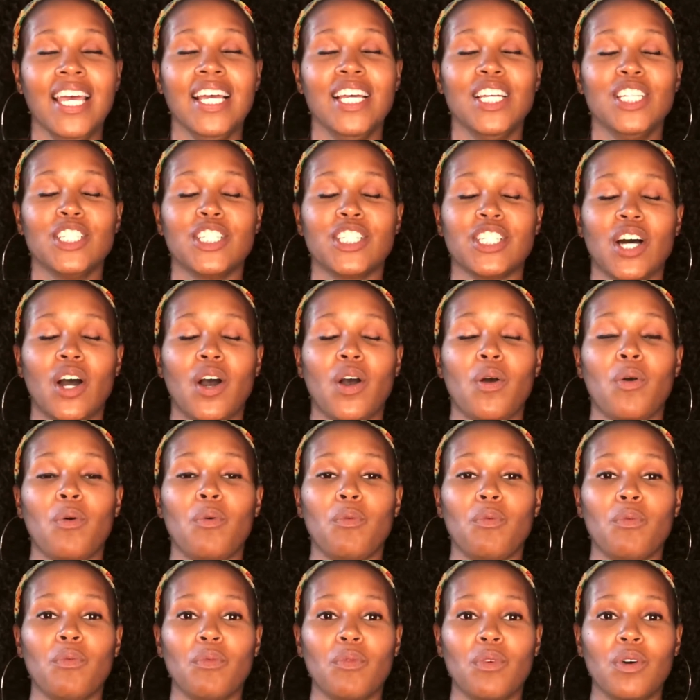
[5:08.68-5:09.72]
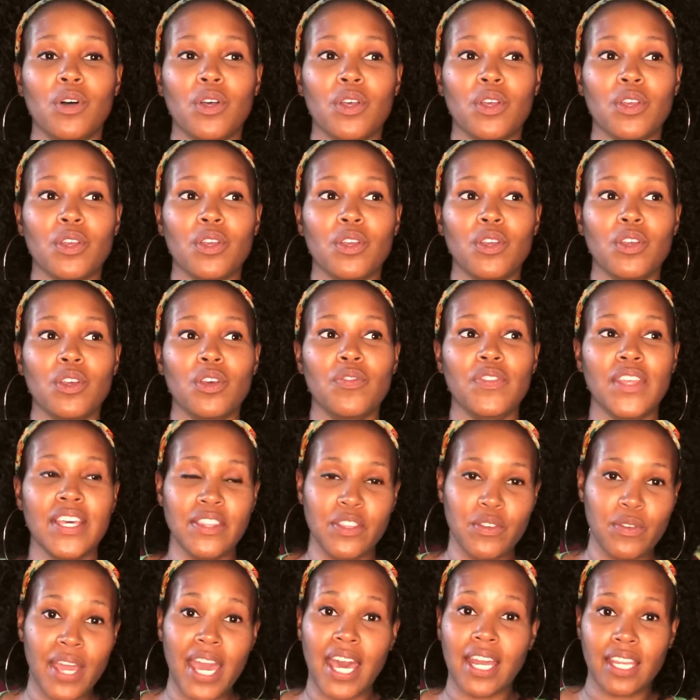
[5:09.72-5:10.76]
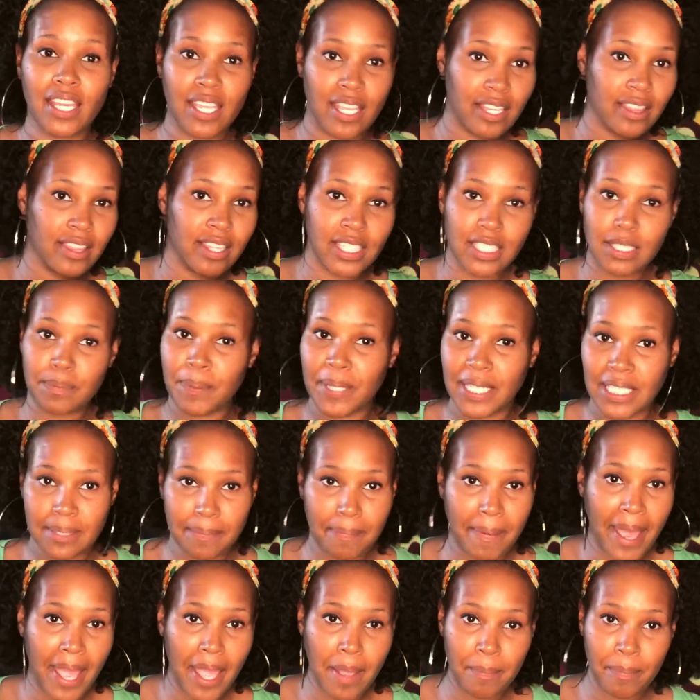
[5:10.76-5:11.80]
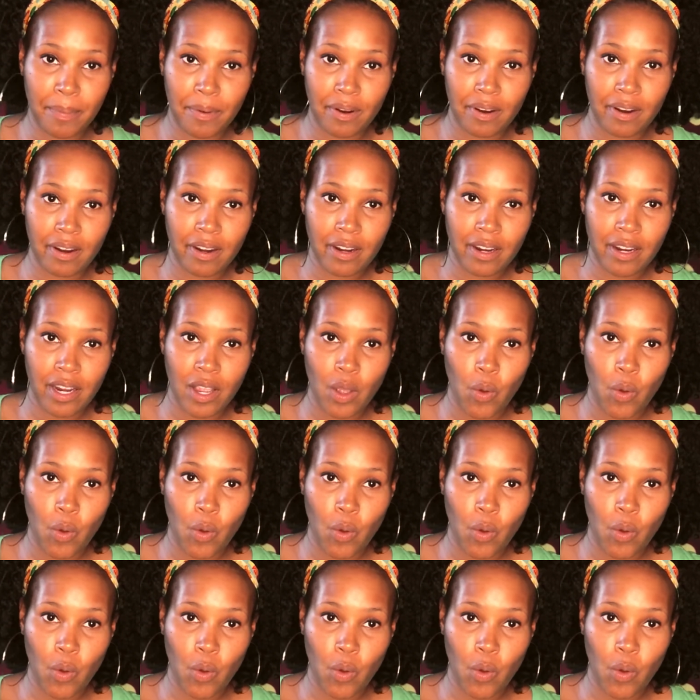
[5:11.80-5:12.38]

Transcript: so then you got to get this piece of paper